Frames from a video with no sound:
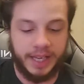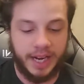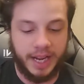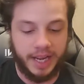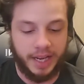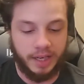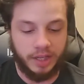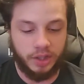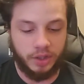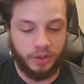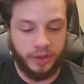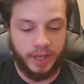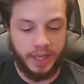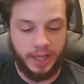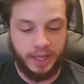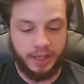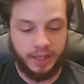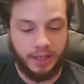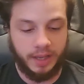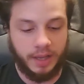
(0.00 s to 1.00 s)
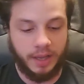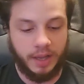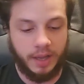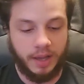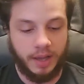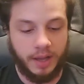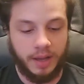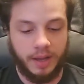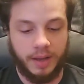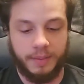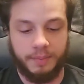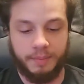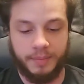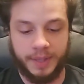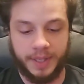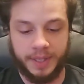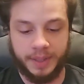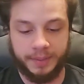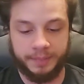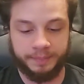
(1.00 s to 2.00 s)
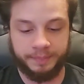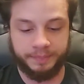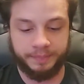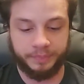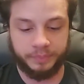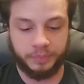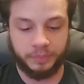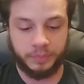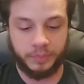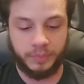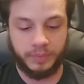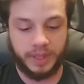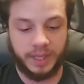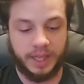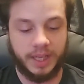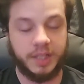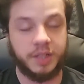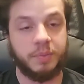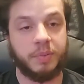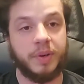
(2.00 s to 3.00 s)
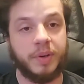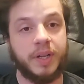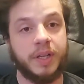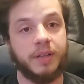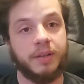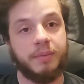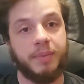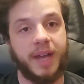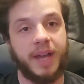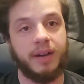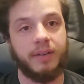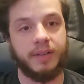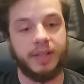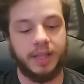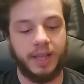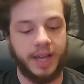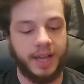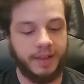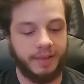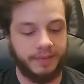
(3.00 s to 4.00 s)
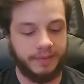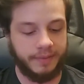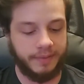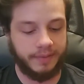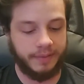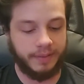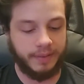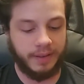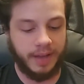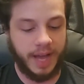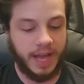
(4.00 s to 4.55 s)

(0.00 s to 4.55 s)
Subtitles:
it. I enjoy it. It gets pretty good battery life.